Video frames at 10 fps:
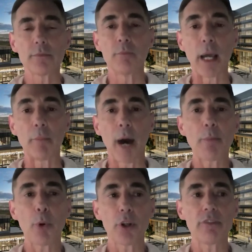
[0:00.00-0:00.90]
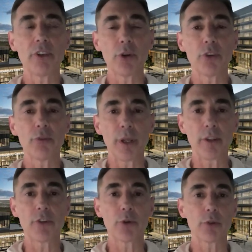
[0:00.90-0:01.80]
my point of view has
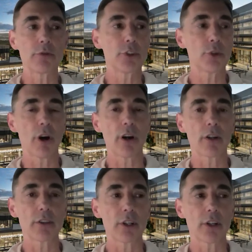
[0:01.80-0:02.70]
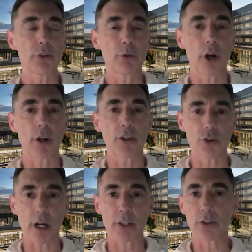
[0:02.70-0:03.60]
been to our
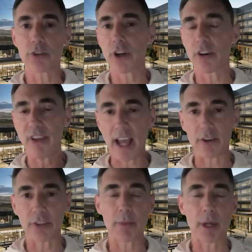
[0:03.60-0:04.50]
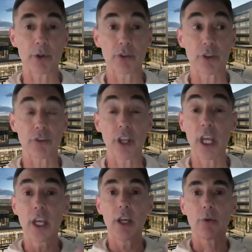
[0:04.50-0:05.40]
instructors and our faculty members is
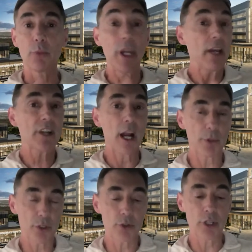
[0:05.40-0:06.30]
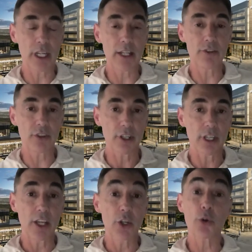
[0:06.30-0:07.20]
we have an opportunity to
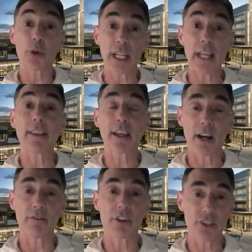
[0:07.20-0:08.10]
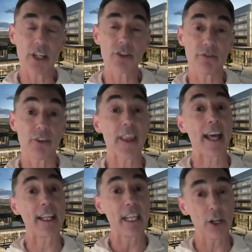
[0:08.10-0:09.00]
create the conversation for
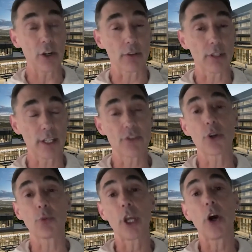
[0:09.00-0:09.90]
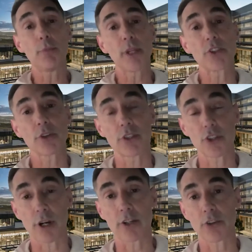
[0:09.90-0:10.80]
that here. And so we hope that your
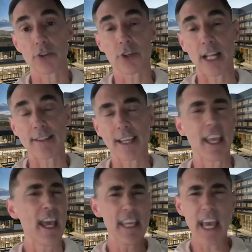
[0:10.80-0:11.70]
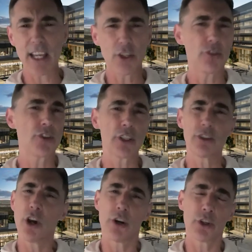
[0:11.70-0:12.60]
instructors are not saying, yeah, use
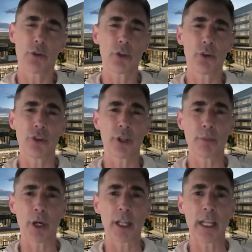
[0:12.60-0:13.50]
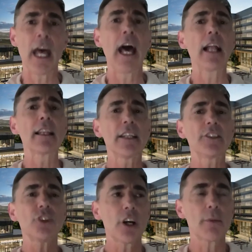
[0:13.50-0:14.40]
it, no, don't use it, but
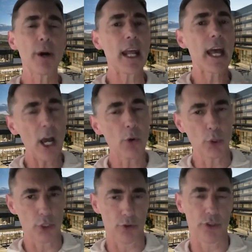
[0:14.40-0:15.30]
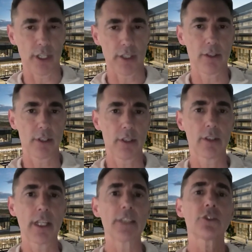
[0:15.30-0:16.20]
let's talk about how we're using it.
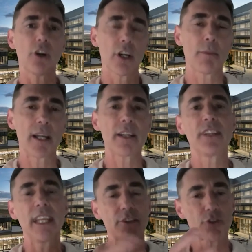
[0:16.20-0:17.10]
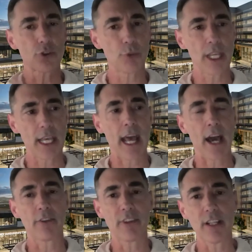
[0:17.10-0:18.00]
Let's talk about if the answers we get
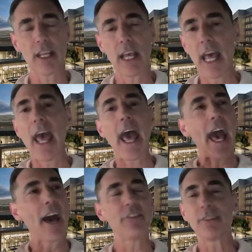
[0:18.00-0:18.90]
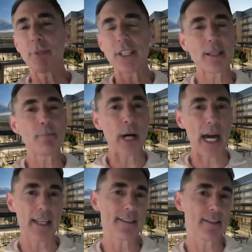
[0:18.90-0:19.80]
out of it have implicit
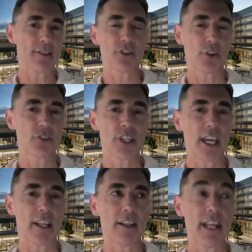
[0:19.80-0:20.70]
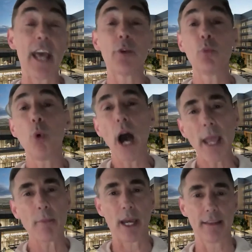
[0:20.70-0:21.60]
biases associated, and why
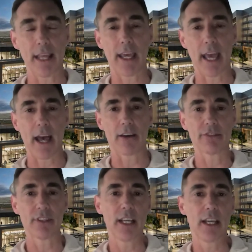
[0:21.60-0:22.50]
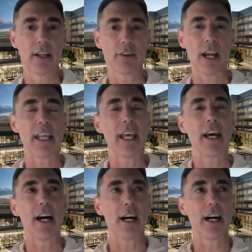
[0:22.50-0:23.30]
might they have, right?